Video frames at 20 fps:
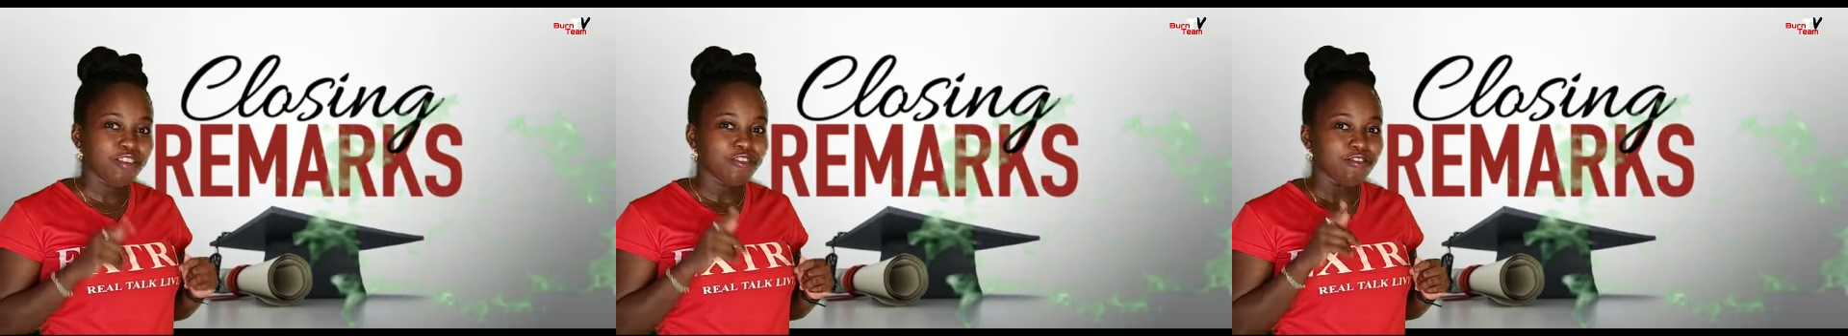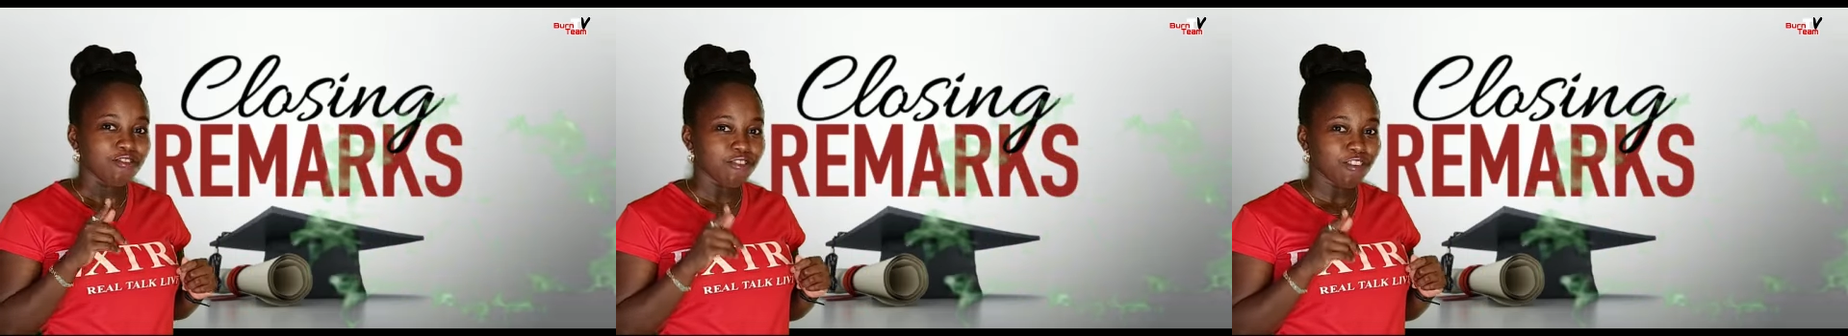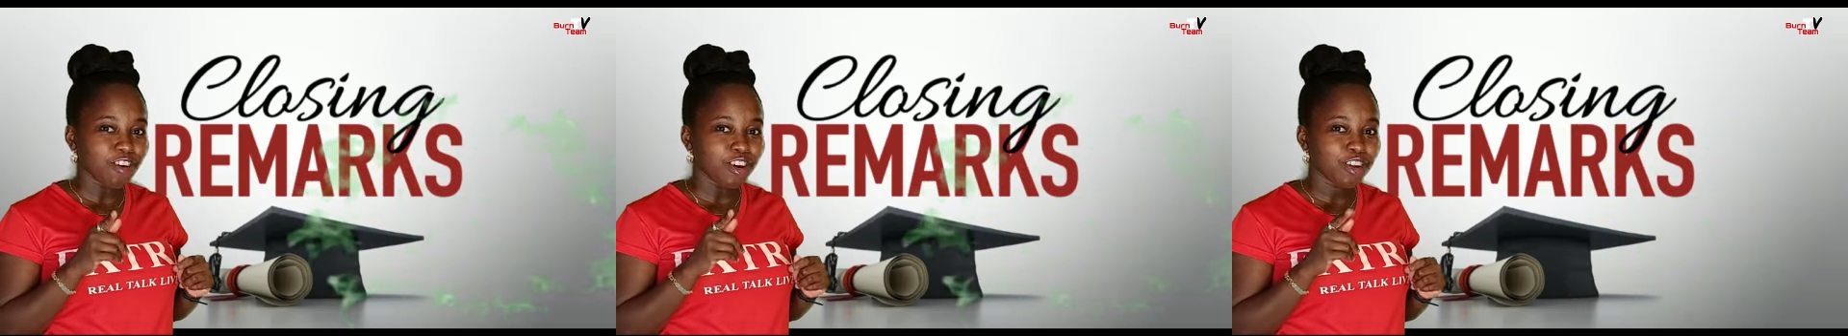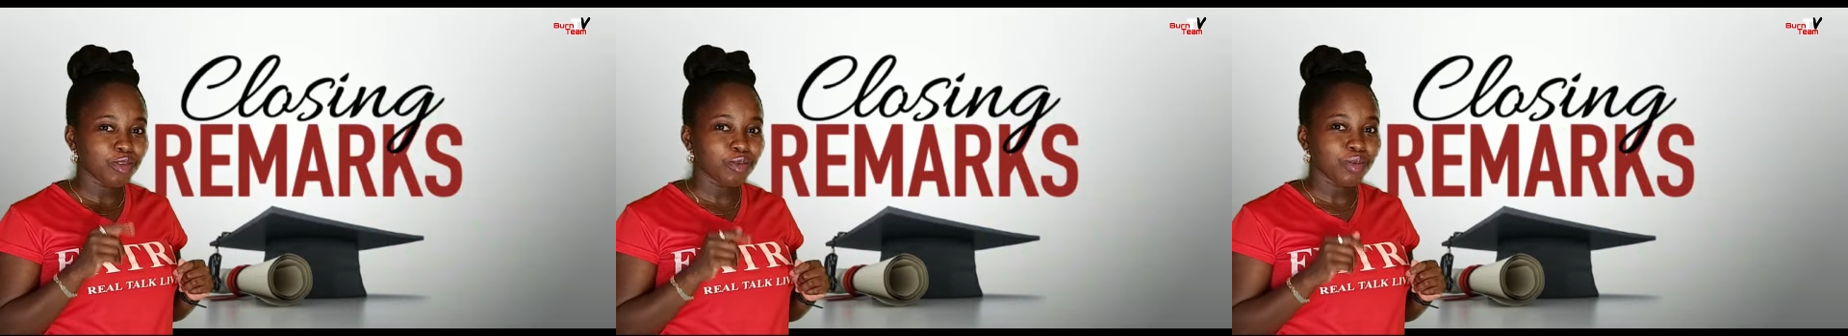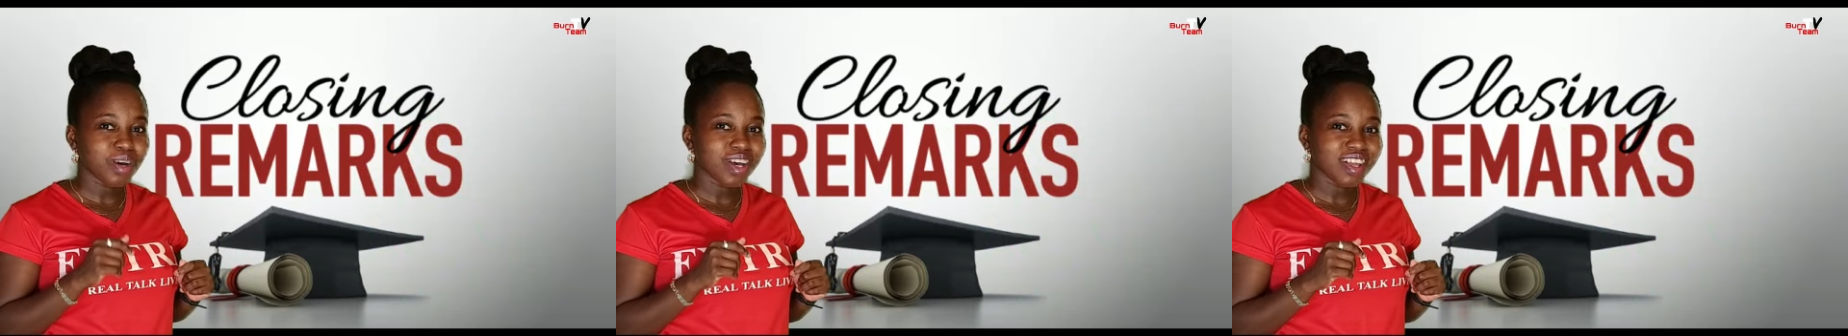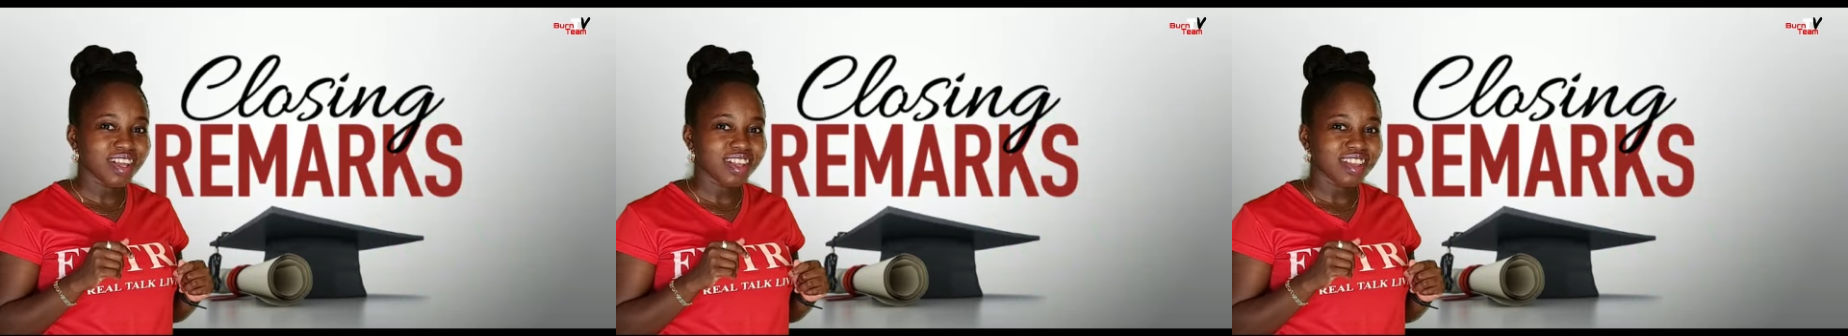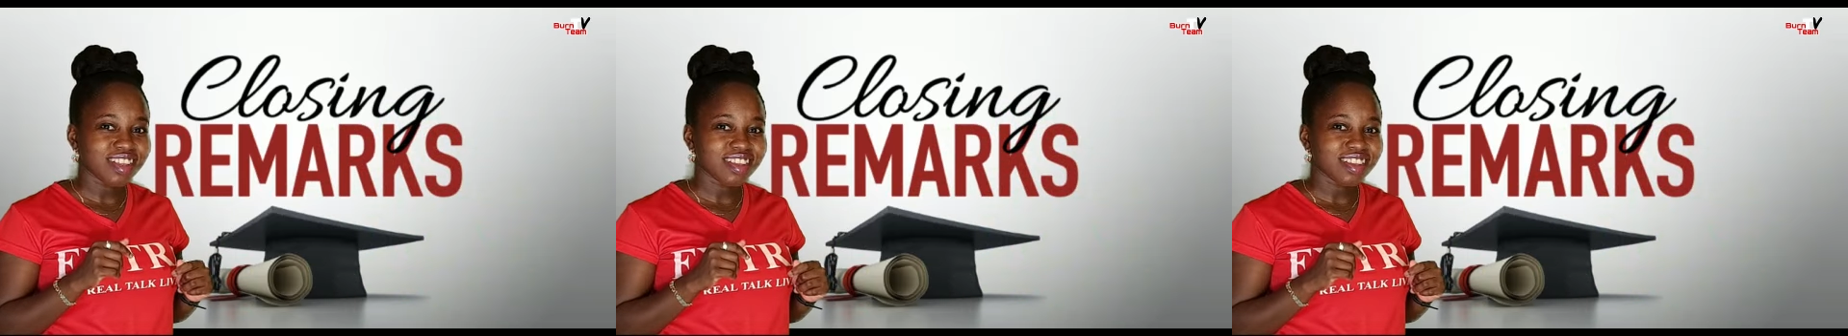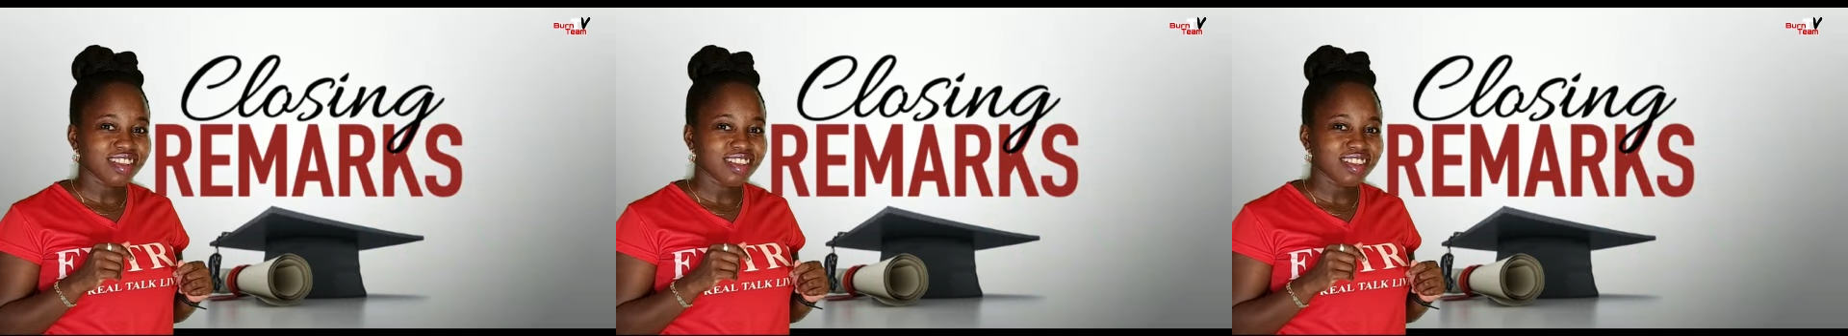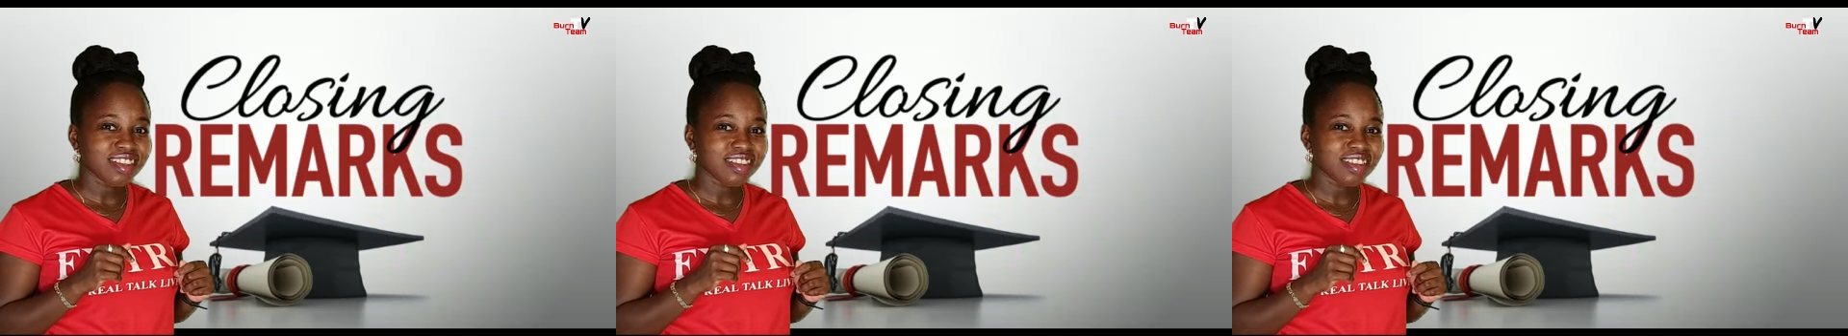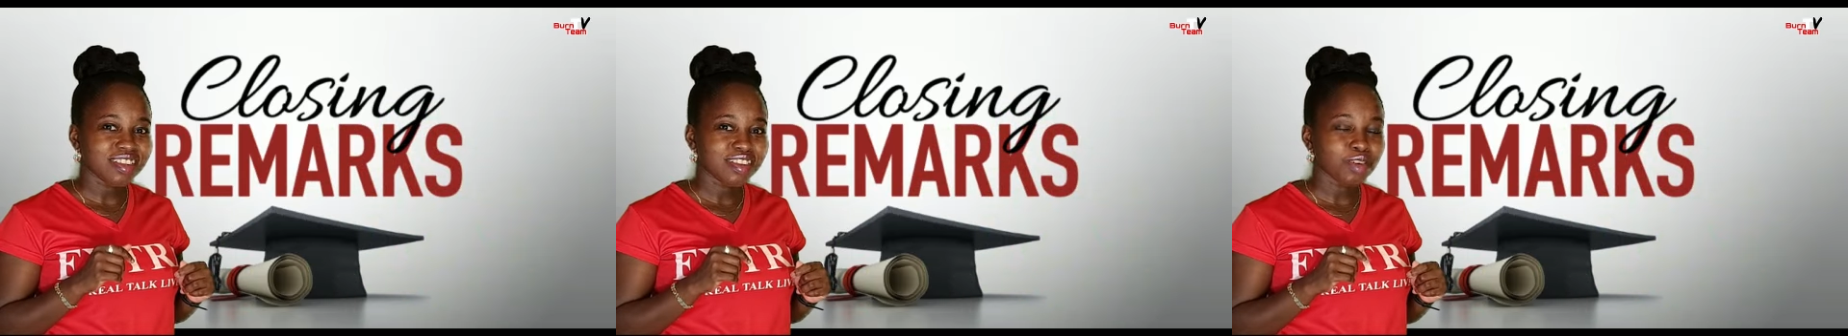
run well,